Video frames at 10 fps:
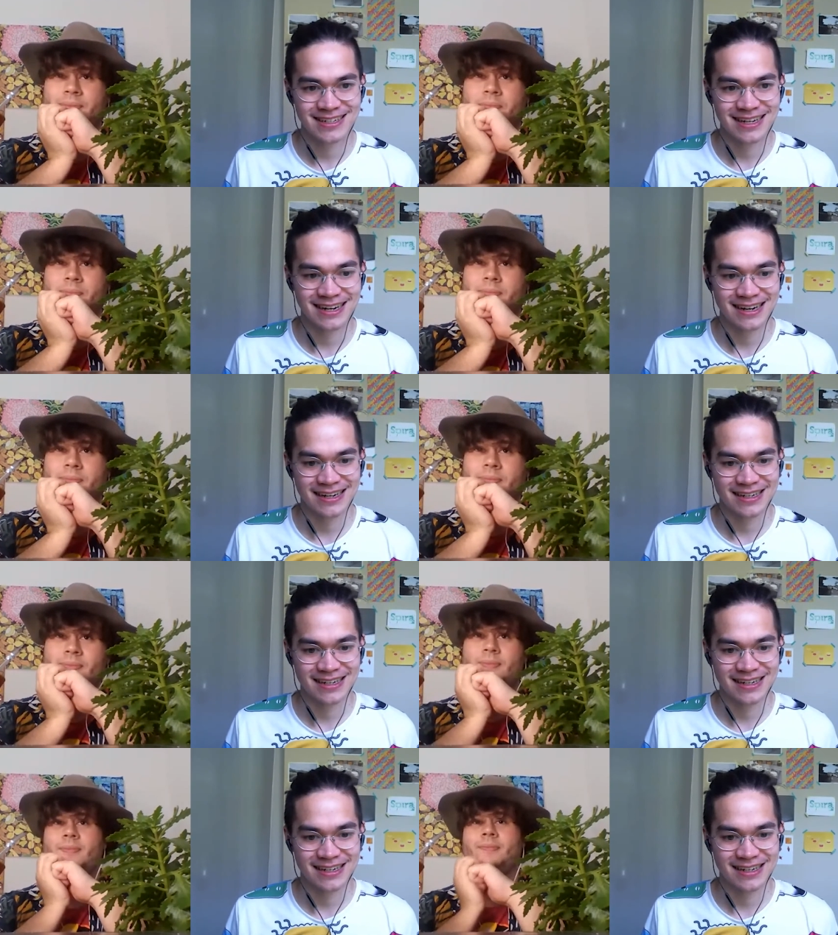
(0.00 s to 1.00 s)

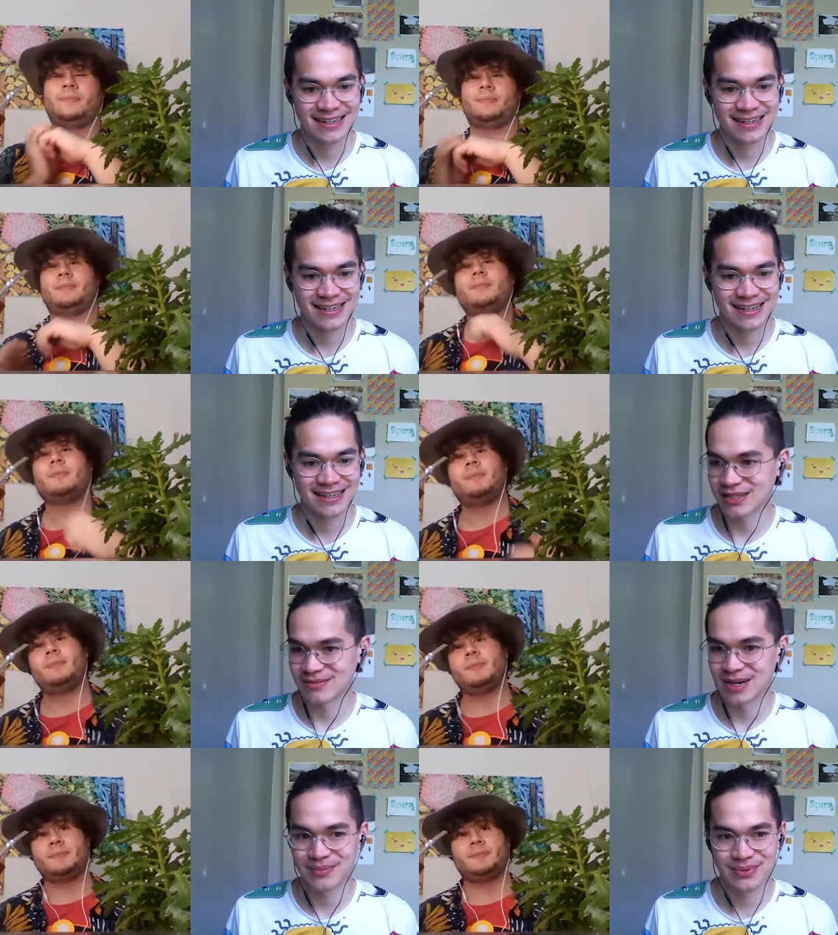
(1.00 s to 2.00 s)
Speaker 1: Uh, post them
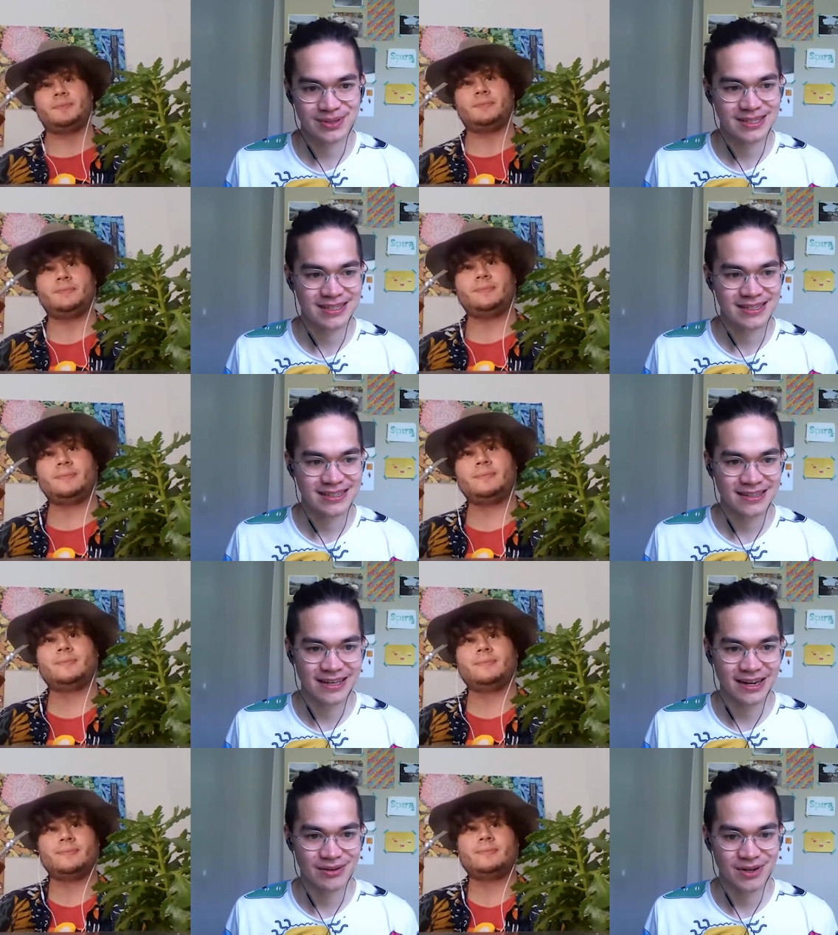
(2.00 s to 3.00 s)
up.
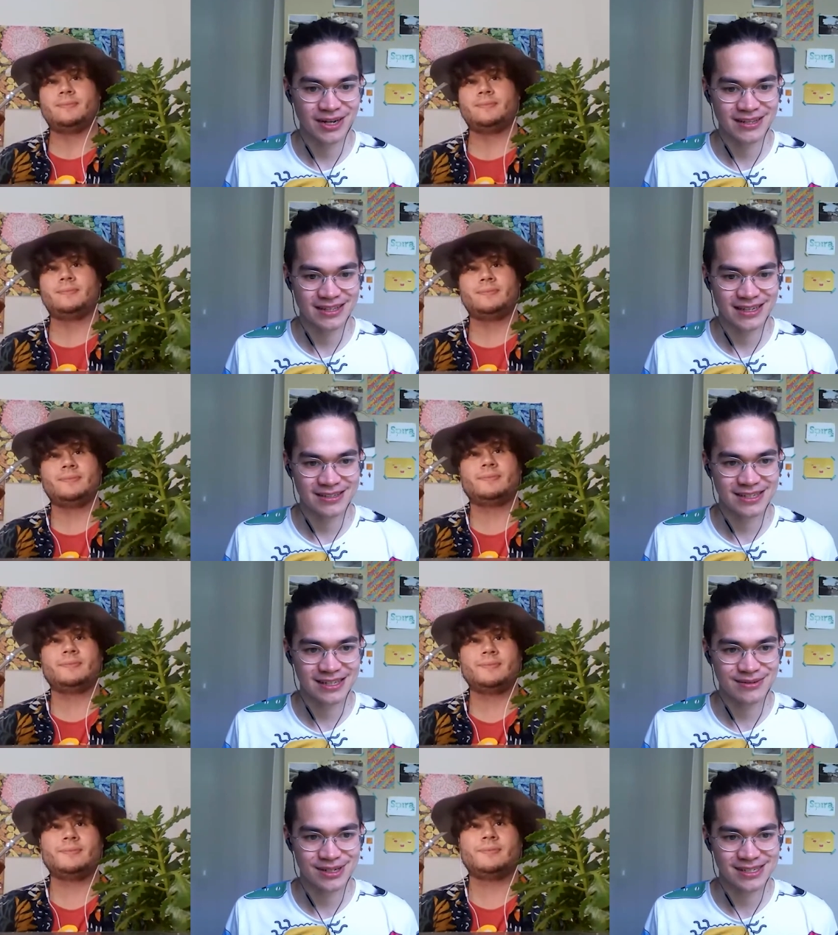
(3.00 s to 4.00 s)
Gear, i I'm got anything else that
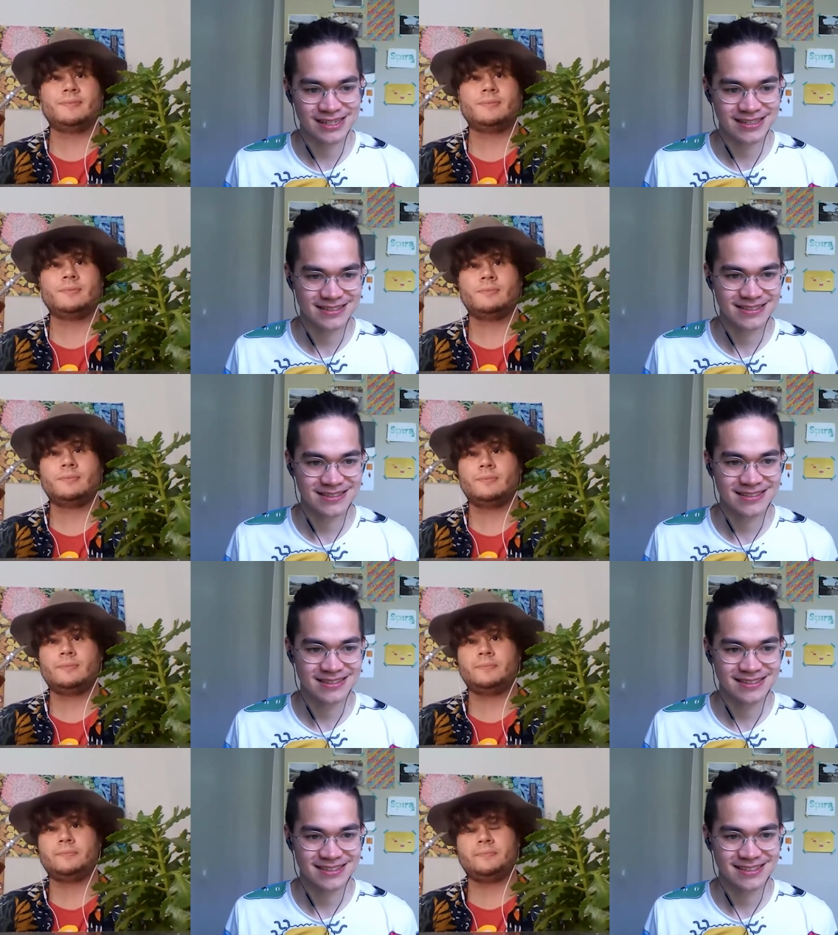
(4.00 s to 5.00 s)
you want to say?
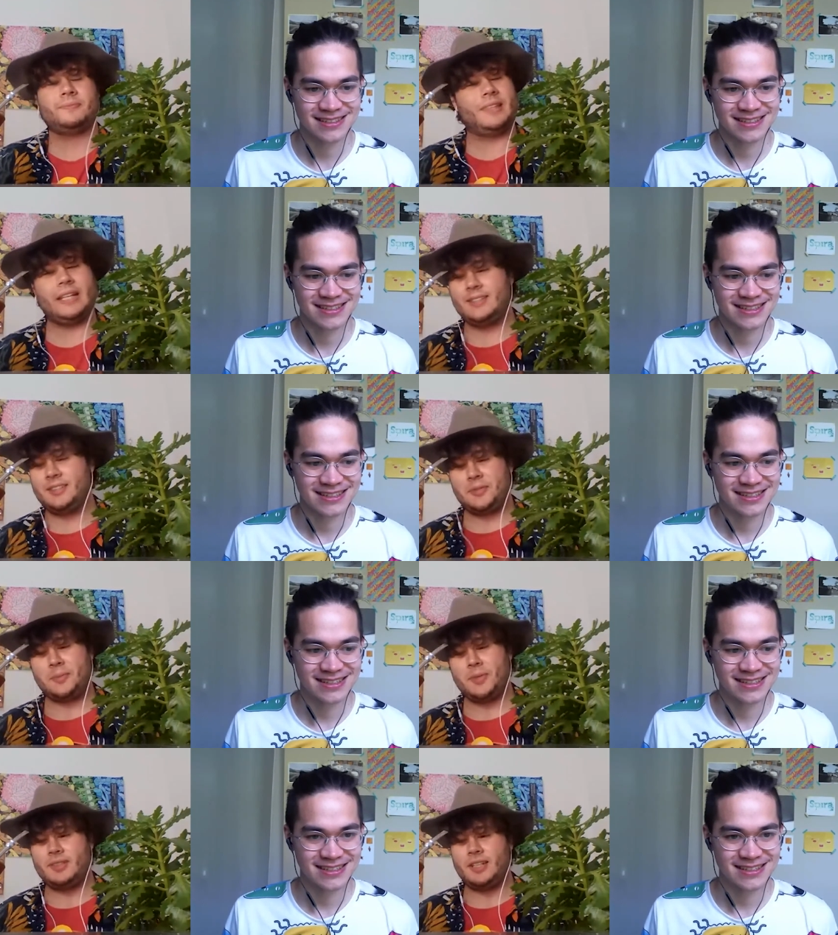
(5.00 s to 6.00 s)
Speaker 2: That's
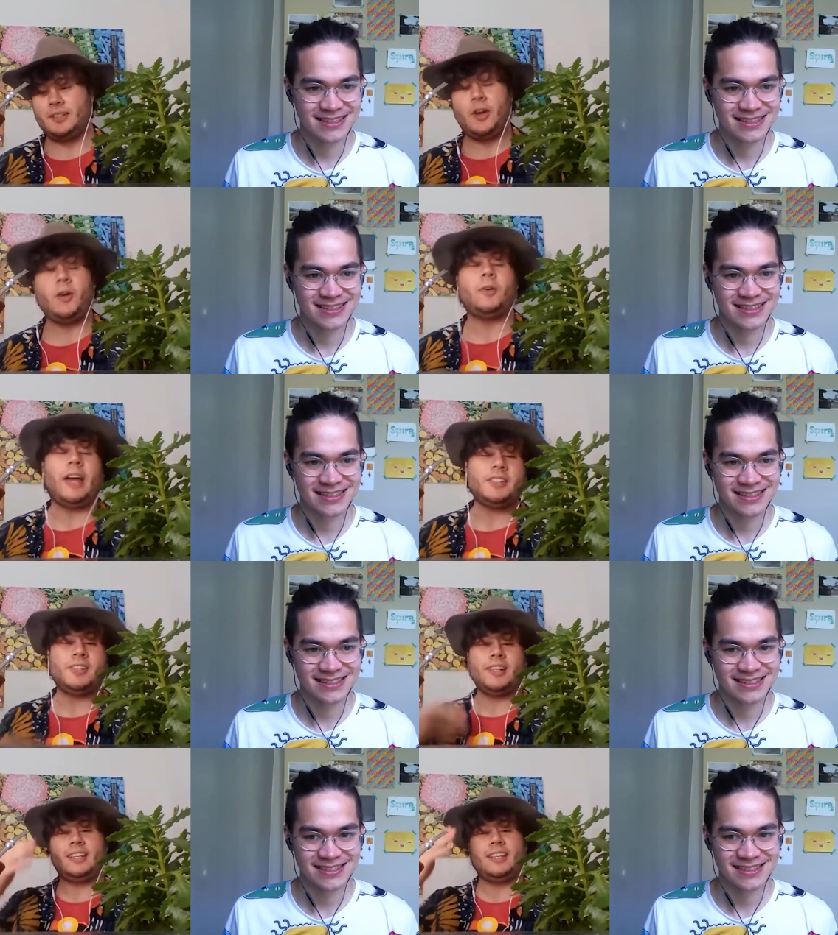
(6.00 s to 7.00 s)
it from my side. Oh,
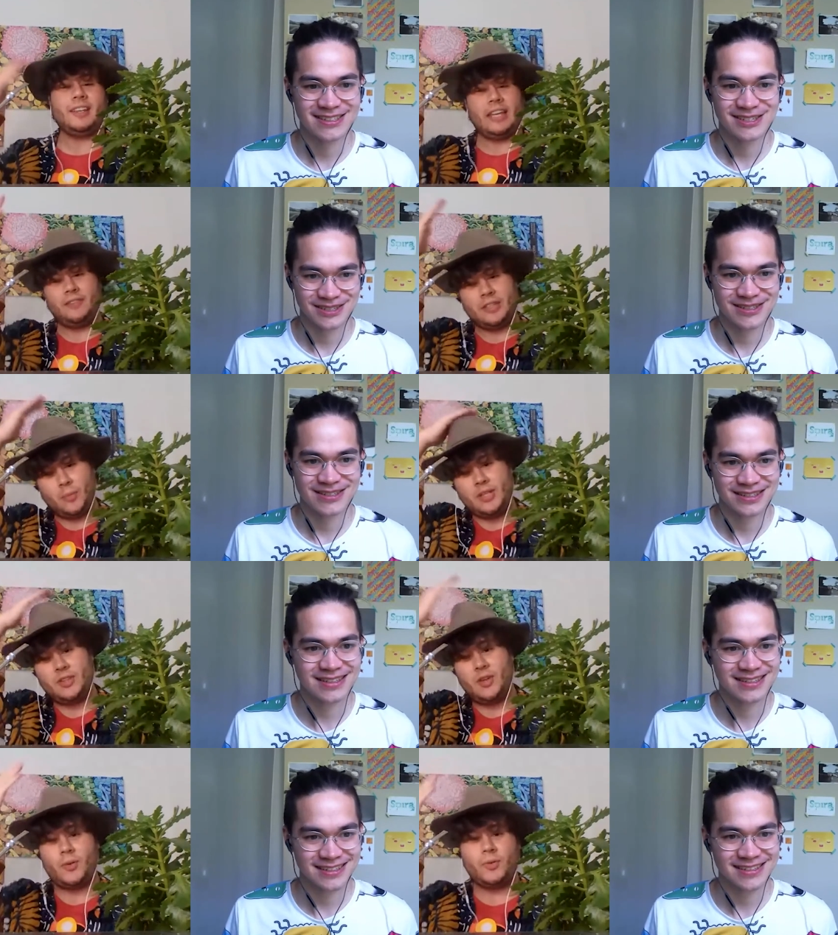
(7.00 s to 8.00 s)
actually, if
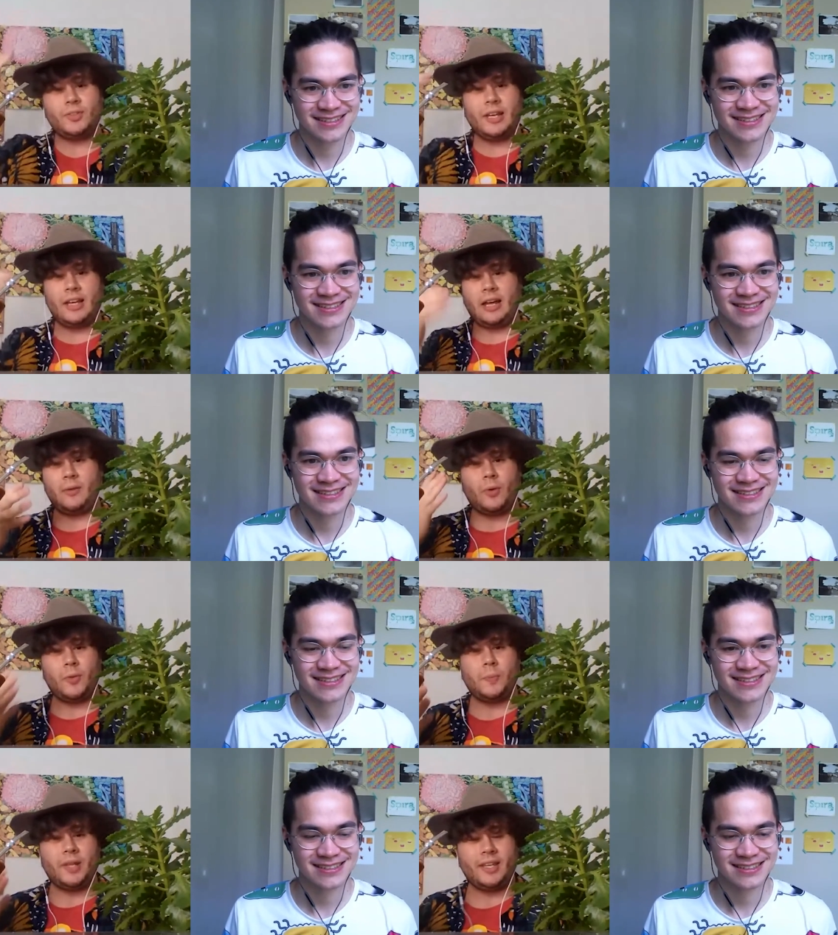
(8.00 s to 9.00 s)
someone knows a
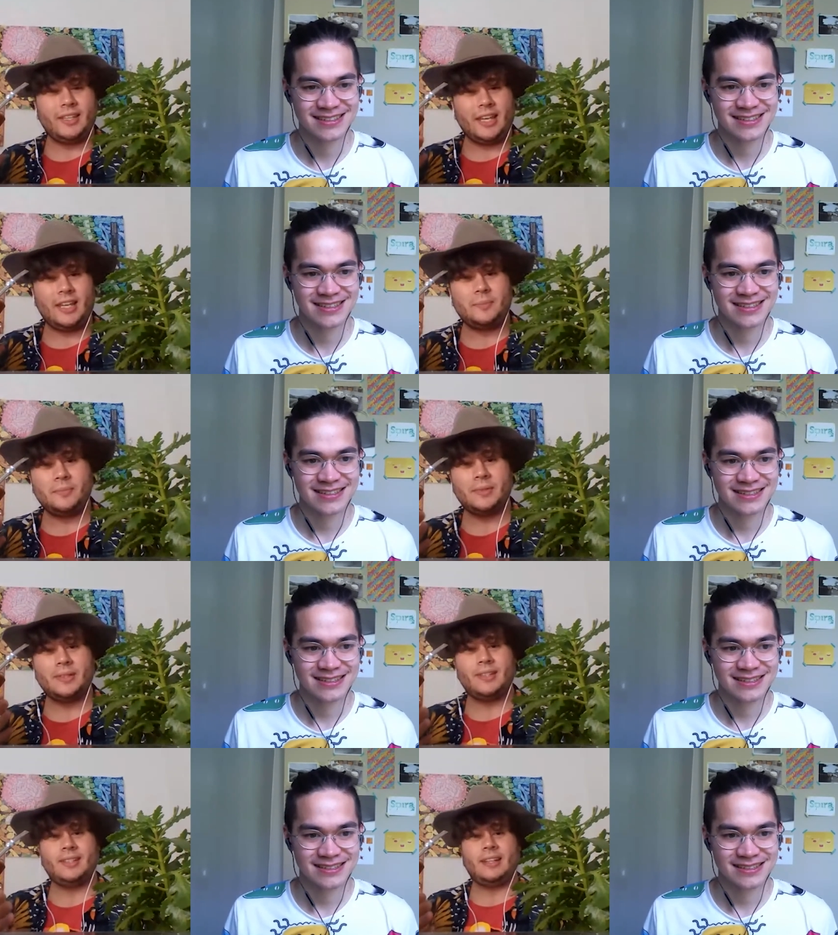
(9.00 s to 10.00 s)
role playing
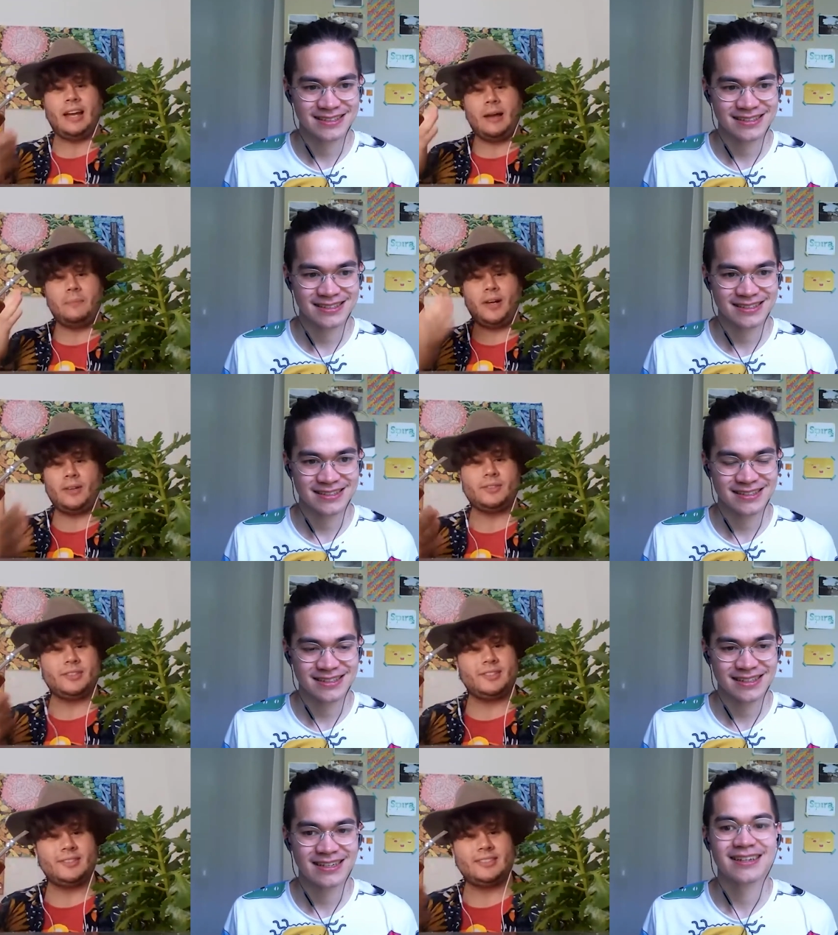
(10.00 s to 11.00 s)
game
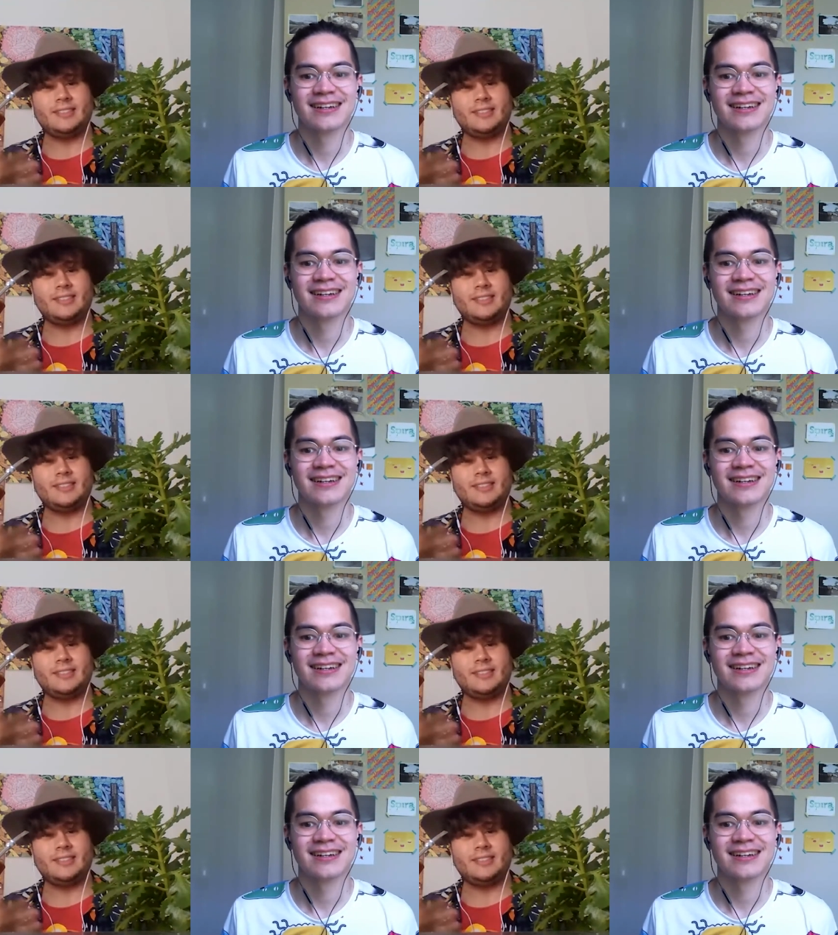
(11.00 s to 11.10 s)
about